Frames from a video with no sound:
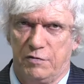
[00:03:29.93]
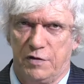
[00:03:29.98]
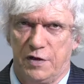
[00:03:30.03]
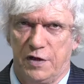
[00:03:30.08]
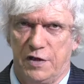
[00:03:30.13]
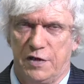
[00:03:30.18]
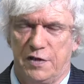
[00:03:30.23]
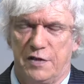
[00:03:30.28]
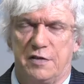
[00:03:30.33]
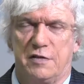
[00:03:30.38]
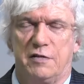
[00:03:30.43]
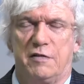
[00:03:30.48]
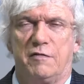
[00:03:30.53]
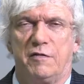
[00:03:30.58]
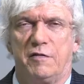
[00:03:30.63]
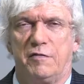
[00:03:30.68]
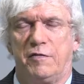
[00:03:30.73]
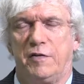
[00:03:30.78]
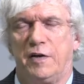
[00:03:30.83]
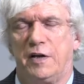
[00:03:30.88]
rates of
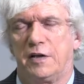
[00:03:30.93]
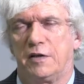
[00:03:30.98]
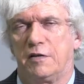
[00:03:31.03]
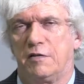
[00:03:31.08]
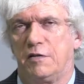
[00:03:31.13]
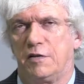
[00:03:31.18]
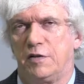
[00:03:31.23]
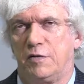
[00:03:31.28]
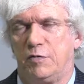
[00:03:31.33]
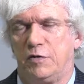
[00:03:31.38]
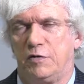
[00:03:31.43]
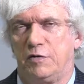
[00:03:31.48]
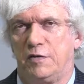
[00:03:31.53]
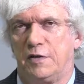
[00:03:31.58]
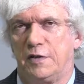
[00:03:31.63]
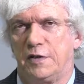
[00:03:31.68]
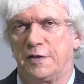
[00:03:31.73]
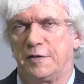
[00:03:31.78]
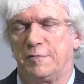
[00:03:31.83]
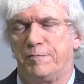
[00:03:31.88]
the Fed contribute to
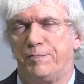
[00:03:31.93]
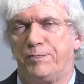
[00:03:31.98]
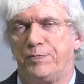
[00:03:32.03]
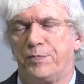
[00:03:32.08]
this.